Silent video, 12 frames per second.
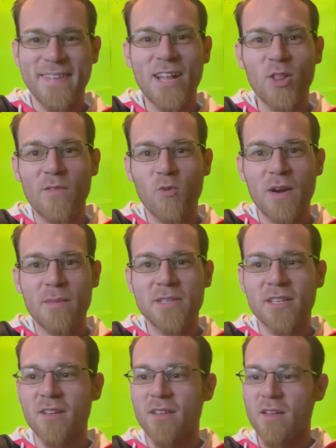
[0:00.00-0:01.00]
Hello everyone, I'm
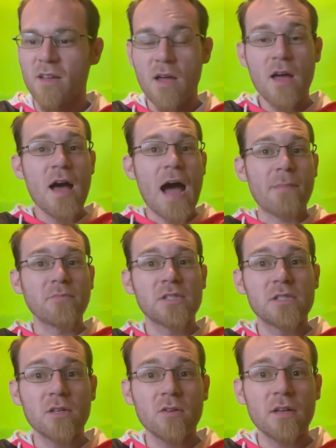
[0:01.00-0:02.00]
Dylan. I'm
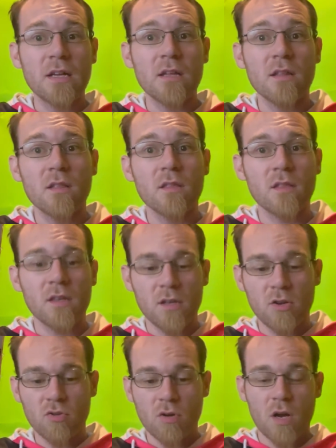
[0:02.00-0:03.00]
still in the
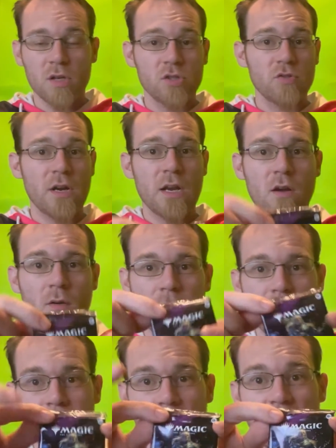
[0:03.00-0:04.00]
garage right now.
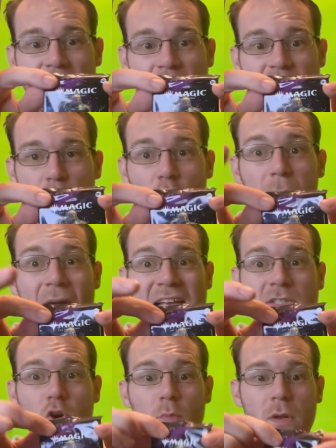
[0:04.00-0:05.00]
I have some more
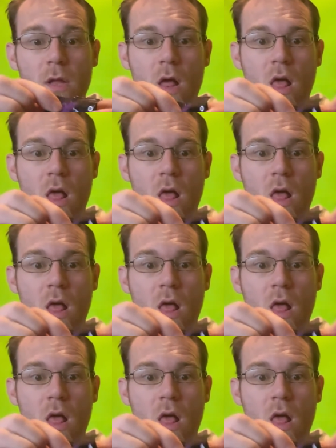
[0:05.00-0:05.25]
packs open.